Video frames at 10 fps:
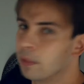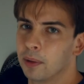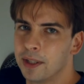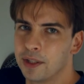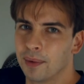
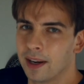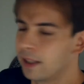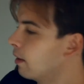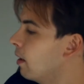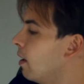Burmese
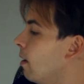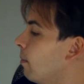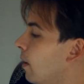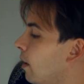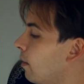writing.
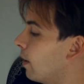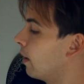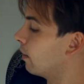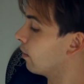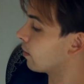But
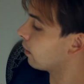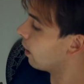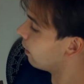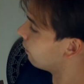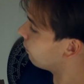anyway, there's a lot